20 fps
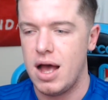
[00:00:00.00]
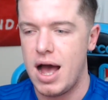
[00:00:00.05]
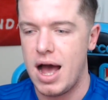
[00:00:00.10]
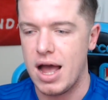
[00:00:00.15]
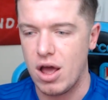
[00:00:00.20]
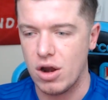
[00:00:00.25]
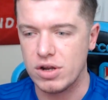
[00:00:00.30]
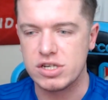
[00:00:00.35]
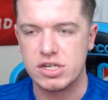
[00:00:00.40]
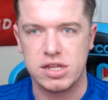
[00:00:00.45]

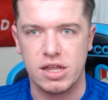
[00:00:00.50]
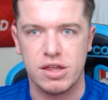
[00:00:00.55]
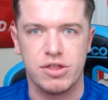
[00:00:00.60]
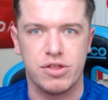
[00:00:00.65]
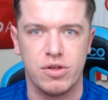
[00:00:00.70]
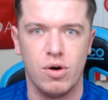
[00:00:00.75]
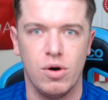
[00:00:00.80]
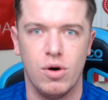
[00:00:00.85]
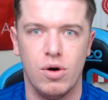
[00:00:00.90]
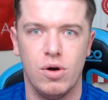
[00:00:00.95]
I honestly
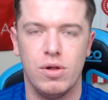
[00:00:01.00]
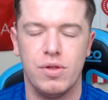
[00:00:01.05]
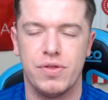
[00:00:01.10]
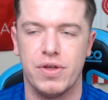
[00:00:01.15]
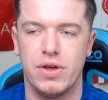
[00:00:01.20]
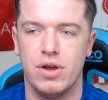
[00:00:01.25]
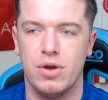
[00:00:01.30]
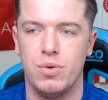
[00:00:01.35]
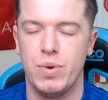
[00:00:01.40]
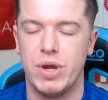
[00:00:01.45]
thought
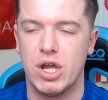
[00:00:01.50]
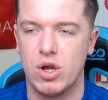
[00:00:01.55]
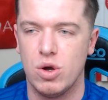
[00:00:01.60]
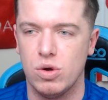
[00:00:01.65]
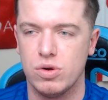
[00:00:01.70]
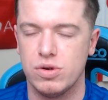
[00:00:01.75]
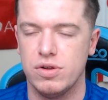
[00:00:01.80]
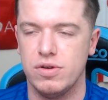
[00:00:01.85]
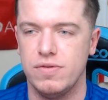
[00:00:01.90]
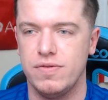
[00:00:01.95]
that we
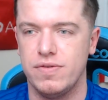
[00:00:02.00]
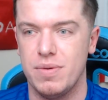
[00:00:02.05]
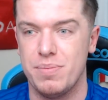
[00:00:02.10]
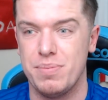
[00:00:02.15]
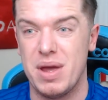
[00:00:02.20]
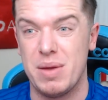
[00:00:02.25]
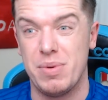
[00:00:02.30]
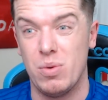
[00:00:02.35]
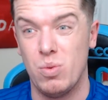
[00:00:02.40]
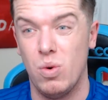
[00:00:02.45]
could have and
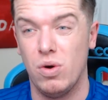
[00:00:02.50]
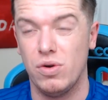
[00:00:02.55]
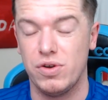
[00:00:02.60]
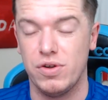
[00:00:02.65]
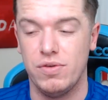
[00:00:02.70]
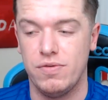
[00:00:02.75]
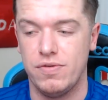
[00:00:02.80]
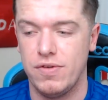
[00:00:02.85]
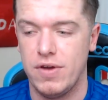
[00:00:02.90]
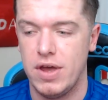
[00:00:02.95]
maybe would
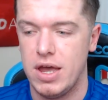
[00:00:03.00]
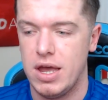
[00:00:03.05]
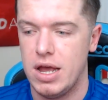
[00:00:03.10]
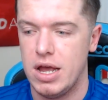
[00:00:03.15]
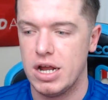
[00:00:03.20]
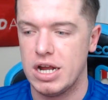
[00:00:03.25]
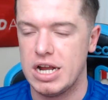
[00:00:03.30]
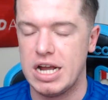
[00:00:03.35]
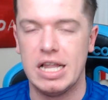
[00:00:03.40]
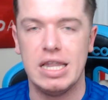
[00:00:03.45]
have
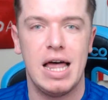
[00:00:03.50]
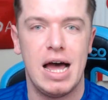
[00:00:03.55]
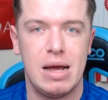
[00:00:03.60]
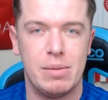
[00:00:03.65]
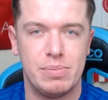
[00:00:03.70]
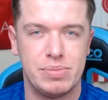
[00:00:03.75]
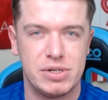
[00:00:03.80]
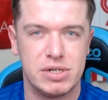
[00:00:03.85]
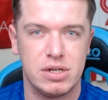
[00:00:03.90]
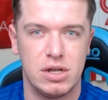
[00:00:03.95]

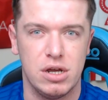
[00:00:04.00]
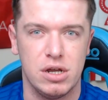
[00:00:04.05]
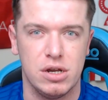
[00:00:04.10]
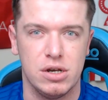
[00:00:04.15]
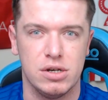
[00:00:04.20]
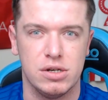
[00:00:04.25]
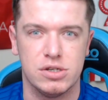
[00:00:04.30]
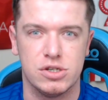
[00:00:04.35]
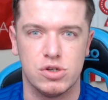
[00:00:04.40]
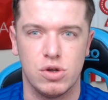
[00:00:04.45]
collapsed
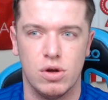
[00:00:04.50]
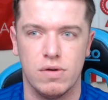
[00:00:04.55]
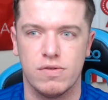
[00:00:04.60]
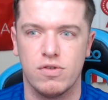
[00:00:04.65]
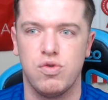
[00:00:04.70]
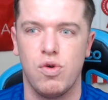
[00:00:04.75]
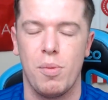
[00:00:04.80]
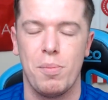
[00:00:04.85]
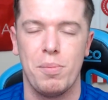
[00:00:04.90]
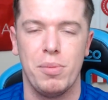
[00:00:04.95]
and sort of
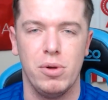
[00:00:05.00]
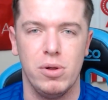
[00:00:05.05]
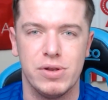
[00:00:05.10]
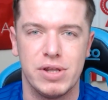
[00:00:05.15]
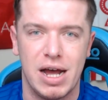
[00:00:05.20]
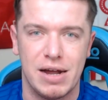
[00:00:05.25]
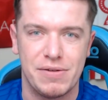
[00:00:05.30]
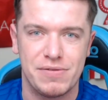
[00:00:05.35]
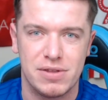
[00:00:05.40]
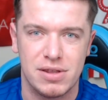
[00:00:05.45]
crumbled
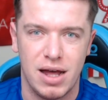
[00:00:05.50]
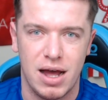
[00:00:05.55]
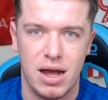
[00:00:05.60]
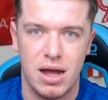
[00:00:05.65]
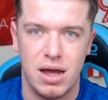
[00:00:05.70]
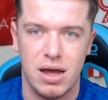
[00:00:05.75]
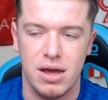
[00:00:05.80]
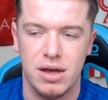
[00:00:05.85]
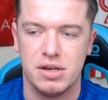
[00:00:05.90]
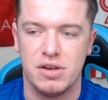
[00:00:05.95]
after
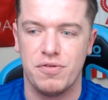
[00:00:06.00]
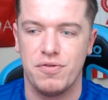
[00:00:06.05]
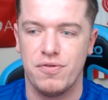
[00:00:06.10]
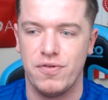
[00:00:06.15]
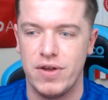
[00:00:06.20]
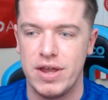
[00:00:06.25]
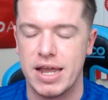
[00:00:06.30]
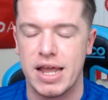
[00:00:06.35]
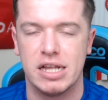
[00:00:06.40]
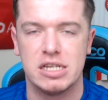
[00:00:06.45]
that
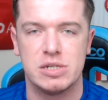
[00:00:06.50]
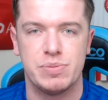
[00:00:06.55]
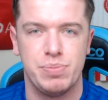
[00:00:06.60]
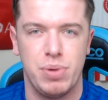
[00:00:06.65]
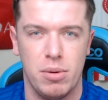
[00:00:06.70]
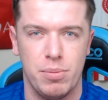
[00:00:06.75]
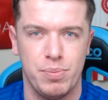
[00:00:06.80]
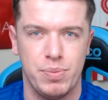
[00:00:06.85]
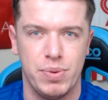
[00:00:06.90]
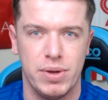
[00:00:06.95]
defeat against
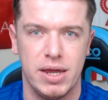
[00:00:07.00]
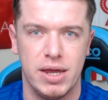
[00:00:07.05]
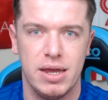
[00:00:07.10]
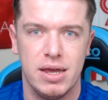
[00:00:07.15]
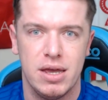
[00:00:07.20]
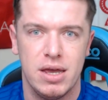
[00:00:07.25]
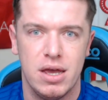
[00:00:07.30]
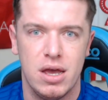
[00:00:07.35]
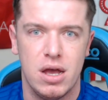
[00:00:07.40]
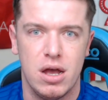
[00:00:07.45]
Pompey
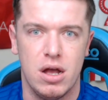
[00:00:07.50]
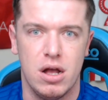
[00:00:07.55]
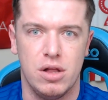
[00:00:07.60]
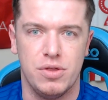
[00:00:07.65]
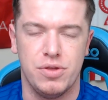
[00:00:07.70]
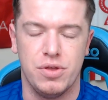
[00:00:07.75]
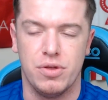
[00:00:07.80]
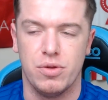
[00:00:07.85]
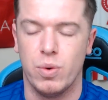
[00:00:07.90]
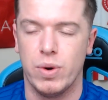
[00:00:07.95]
the
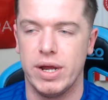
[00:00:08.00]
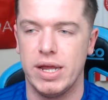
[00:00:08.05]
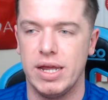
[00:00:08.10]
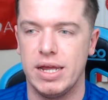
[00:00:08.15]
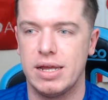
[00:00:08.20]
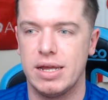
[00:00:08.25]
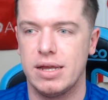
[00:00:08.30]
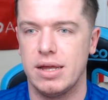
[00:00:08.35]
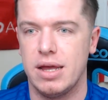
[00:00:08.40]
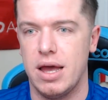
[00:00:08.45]
other
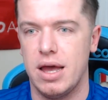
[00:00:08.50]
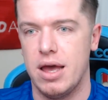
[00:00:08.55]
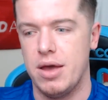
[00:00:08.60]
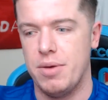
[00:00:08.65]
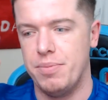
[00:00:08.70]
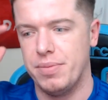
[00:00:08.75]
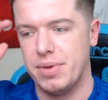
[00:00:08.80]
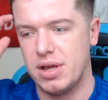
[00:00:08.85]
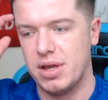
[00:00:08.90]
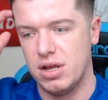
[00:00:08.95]
week,
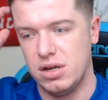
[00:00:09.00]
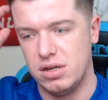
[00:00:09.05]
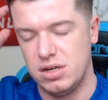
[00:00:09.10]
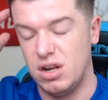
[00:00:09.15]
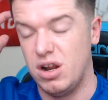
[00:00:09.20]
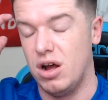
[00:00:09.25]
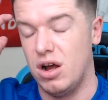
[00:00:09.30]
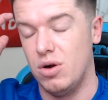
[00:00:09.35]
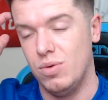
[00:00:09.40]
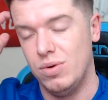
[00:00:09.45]
because, you
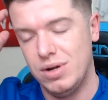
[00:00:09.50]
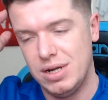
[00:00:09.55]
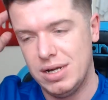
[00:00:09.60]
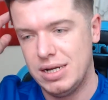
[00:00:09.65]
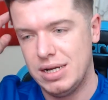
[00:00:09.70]
know,